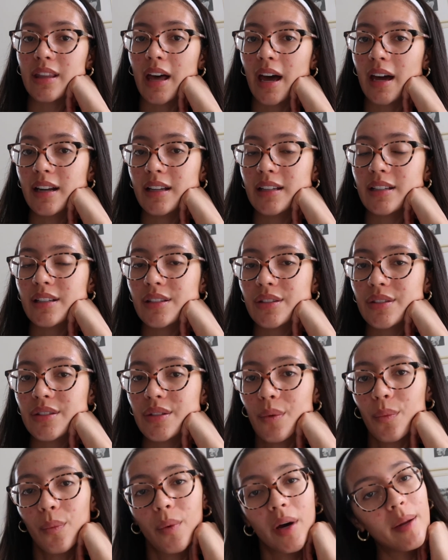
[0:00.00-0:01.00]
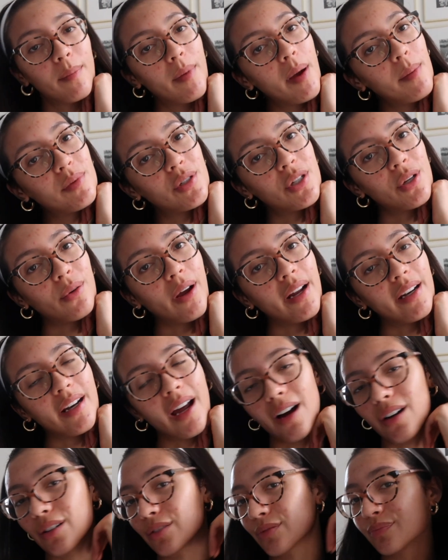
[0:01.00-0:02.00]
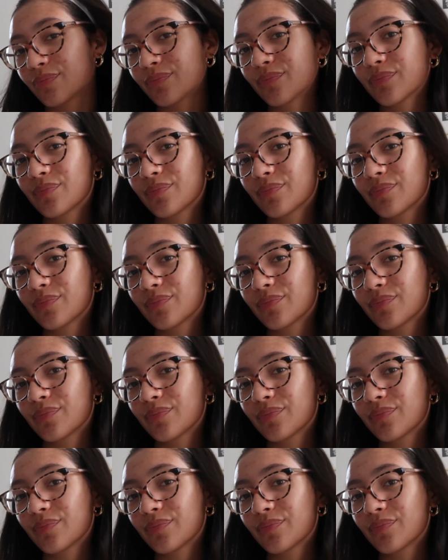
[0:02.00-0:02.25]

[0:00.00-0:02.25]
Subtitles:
that is what I'm up to right now.